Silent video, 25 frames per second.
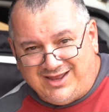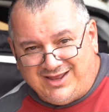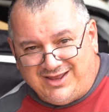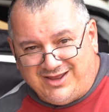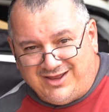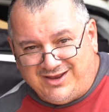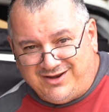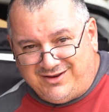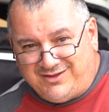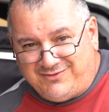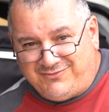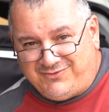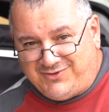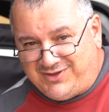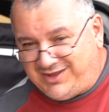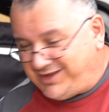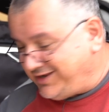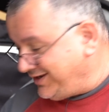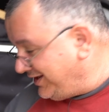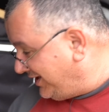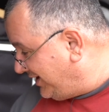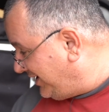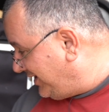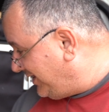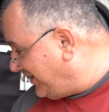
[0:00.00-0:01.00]
I don't know if you
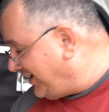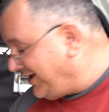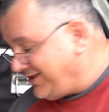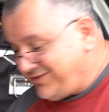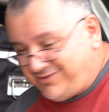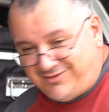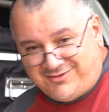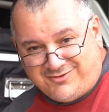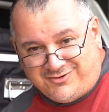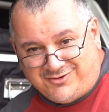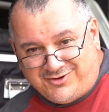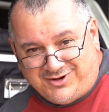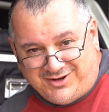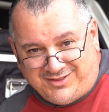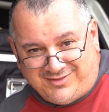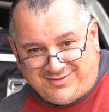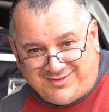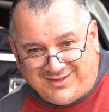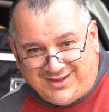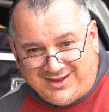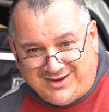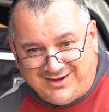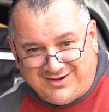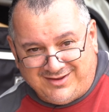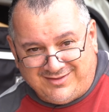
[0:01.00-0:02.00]
can hear that, it's already
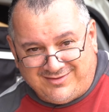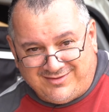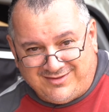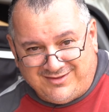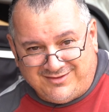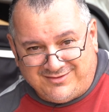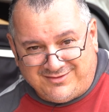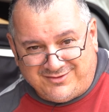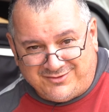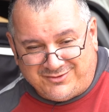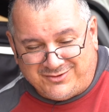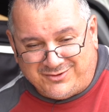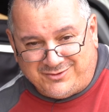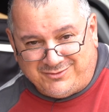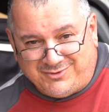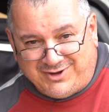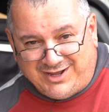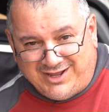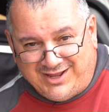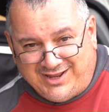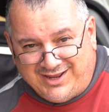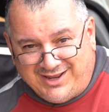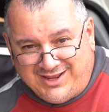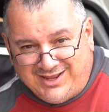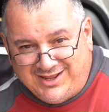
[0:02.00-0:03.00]
starting to sizzle
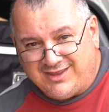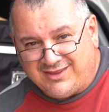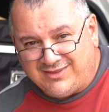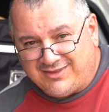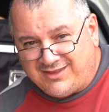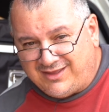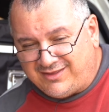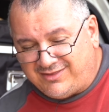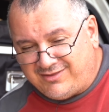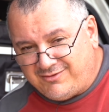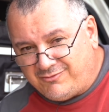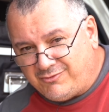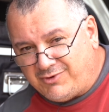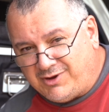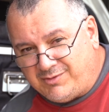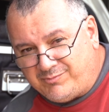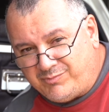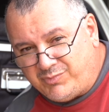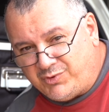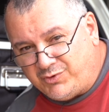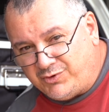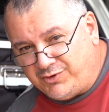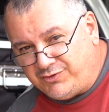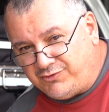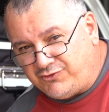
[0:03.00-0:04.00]
away. That's a
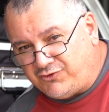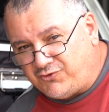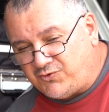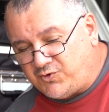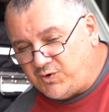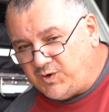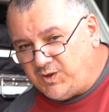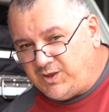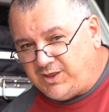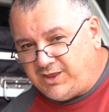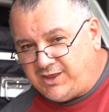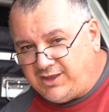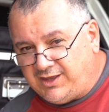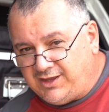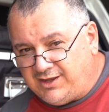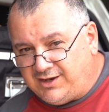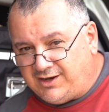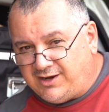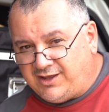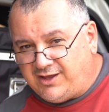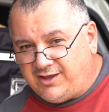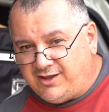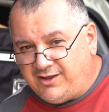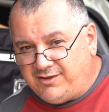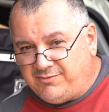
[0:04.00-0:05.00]
1.3
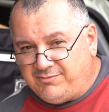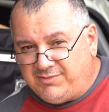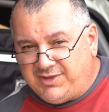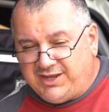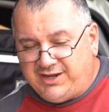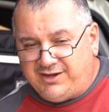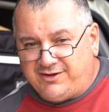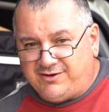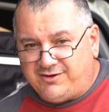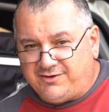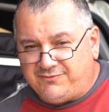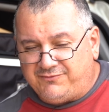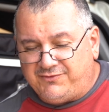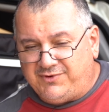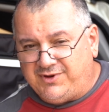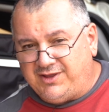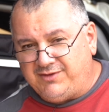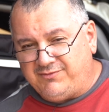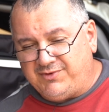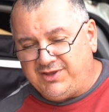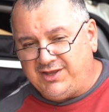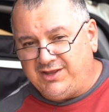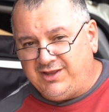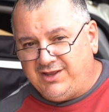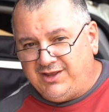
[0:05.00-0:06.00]
kilo meat.
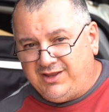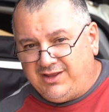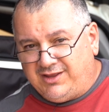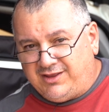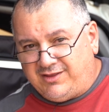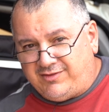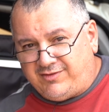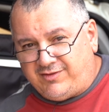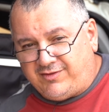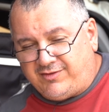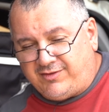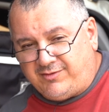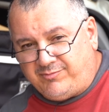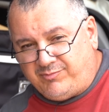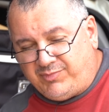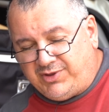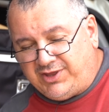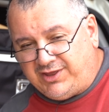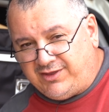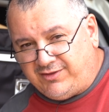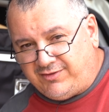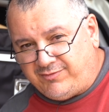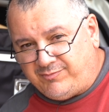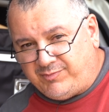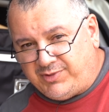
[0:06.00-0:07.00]
This is the
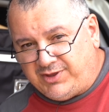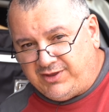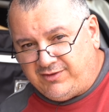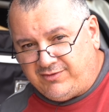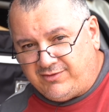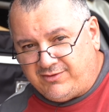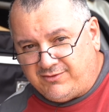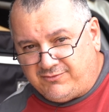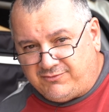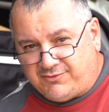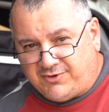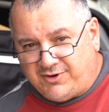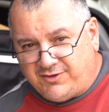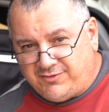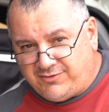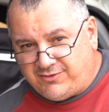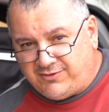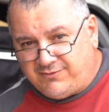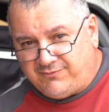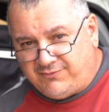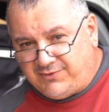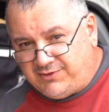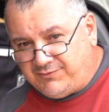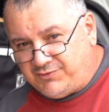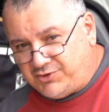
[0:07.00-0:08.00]
biggest piece of roast
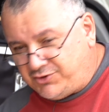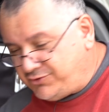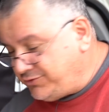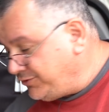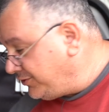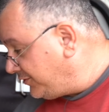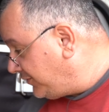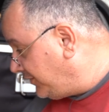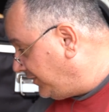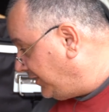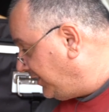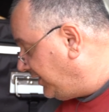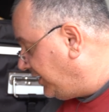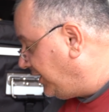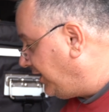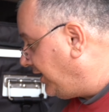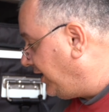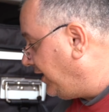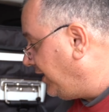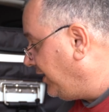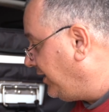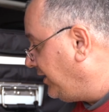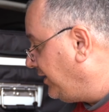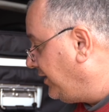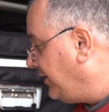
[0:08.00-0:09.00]
I've ever cooked in
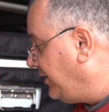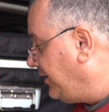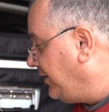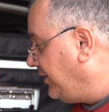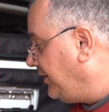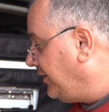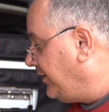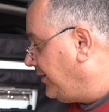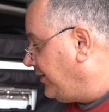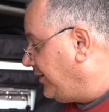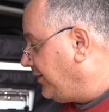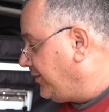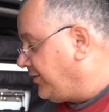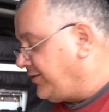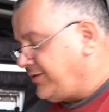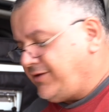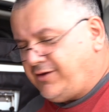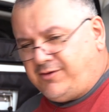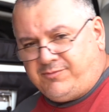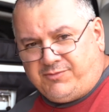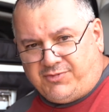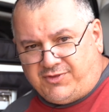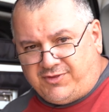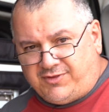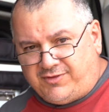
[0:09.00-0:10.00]
there. So
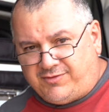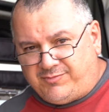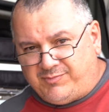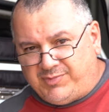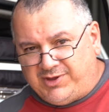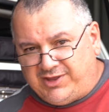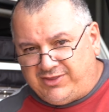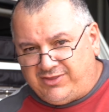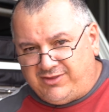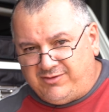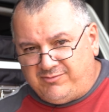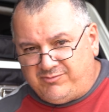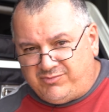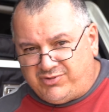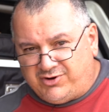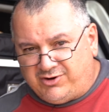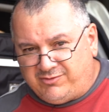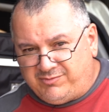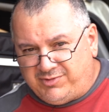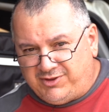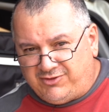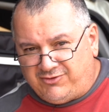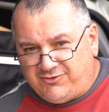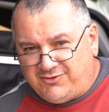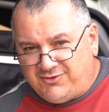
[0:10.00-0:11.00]
I'm suspecting
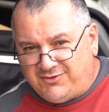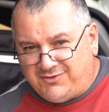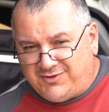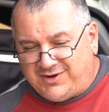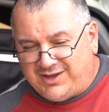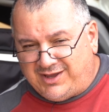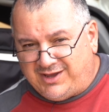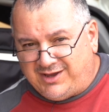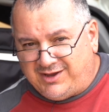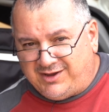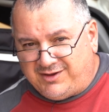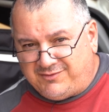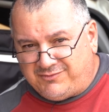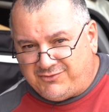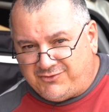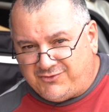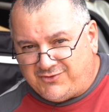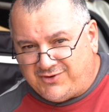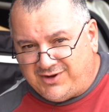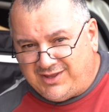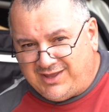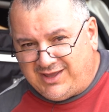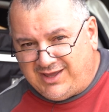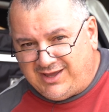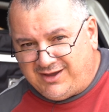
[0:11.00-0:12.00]
probably 2.5,
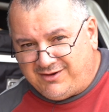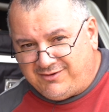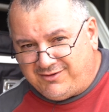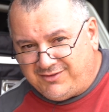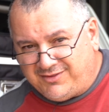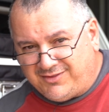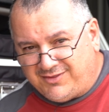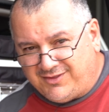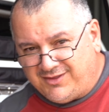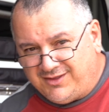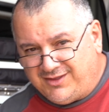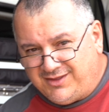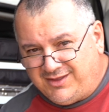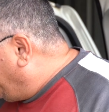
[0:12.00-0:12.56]
3 hours.